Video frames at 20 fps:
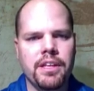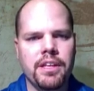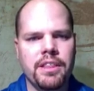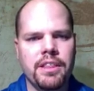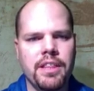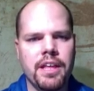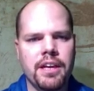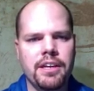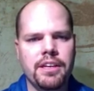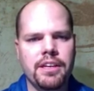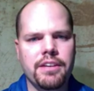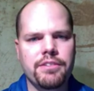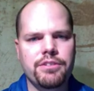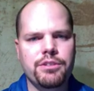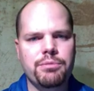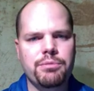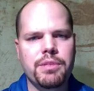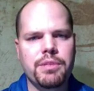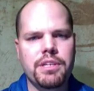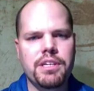That gives
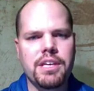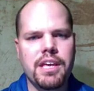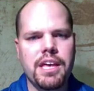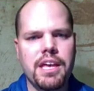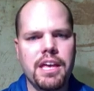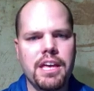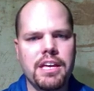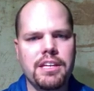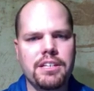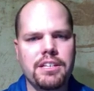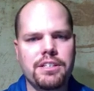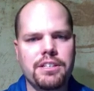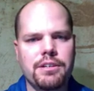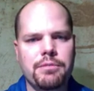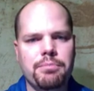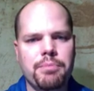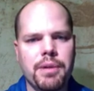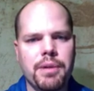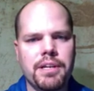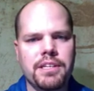me 8
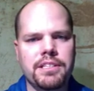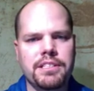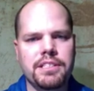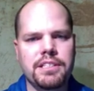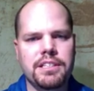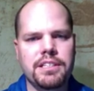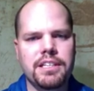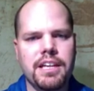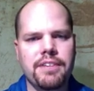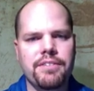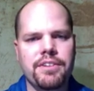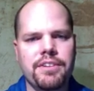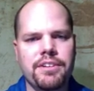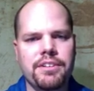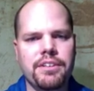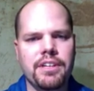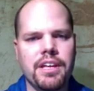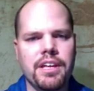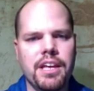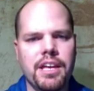minus
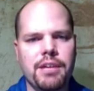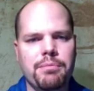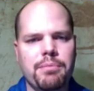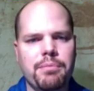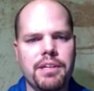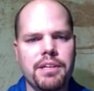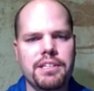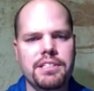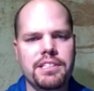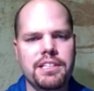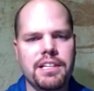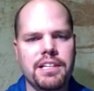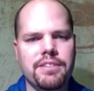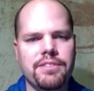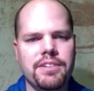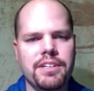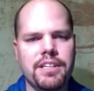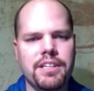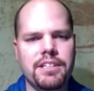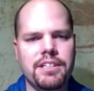11. 8 minus
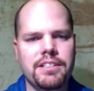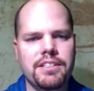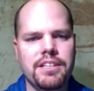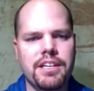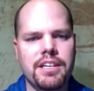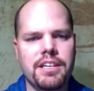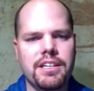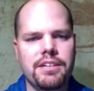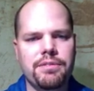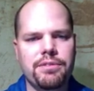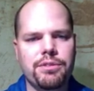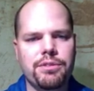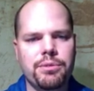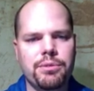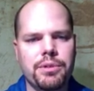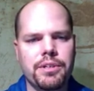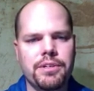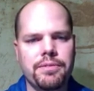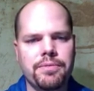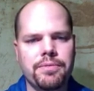11 is negative
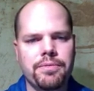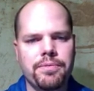3.